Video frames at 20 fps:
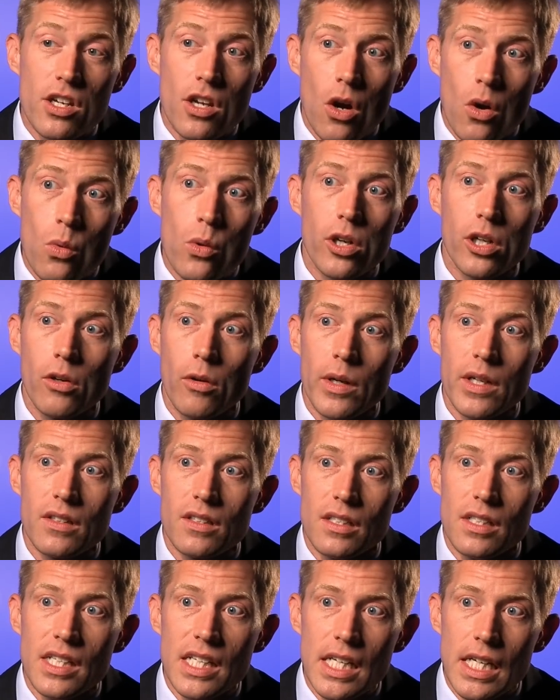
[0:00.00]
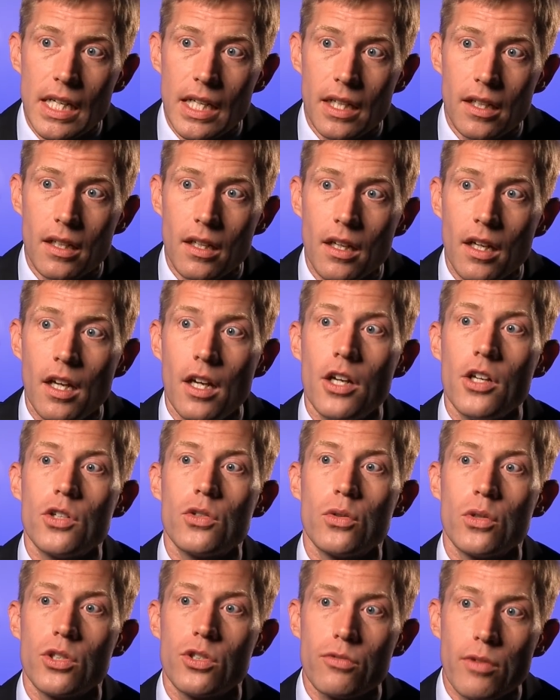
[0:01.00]
know we're going to need
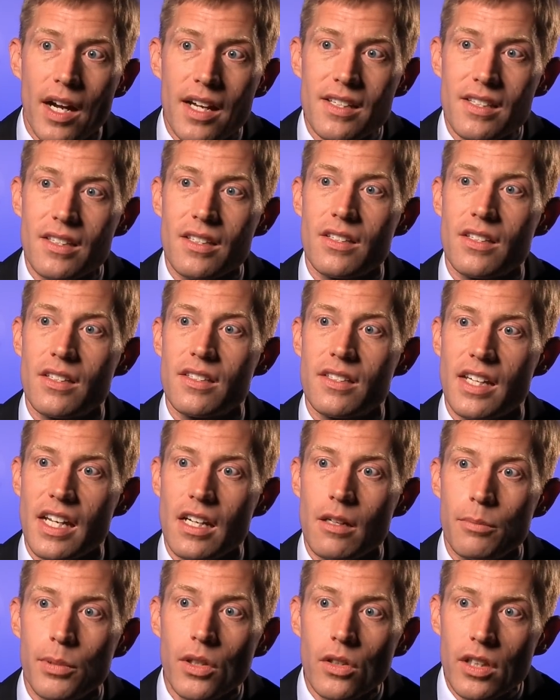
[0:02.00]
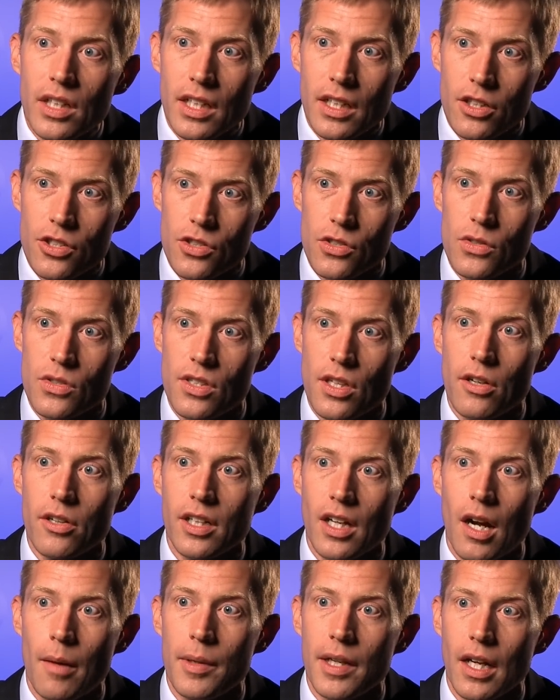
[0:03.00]
to address the sustainability issues that are
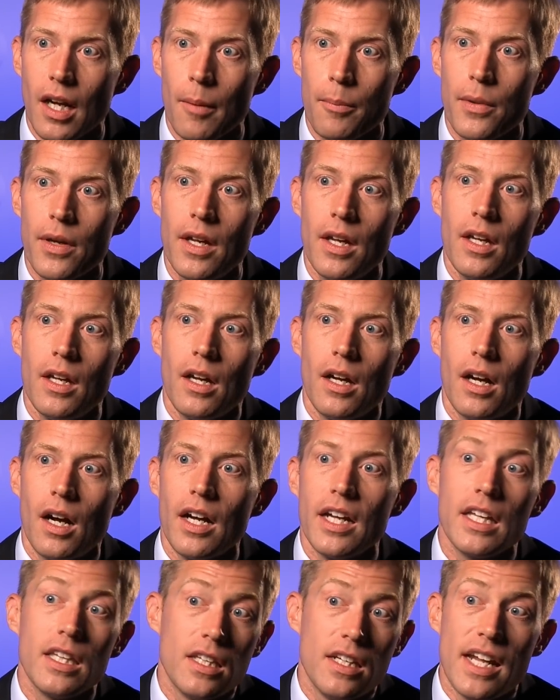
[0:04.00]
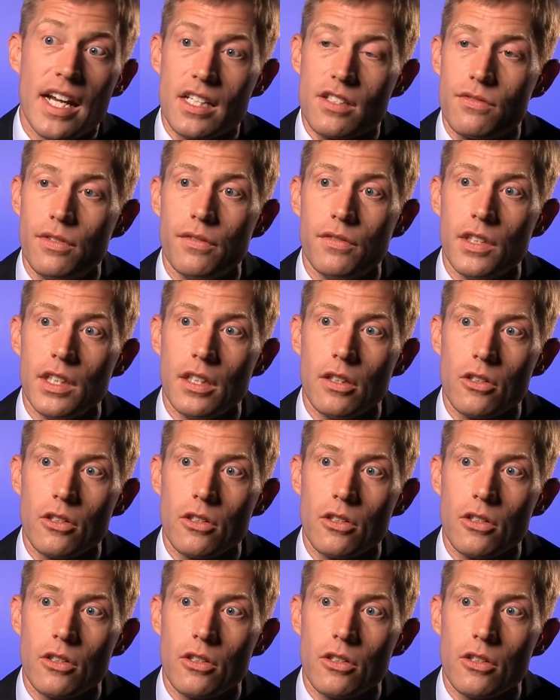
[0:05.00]
coming up uh, in the next 50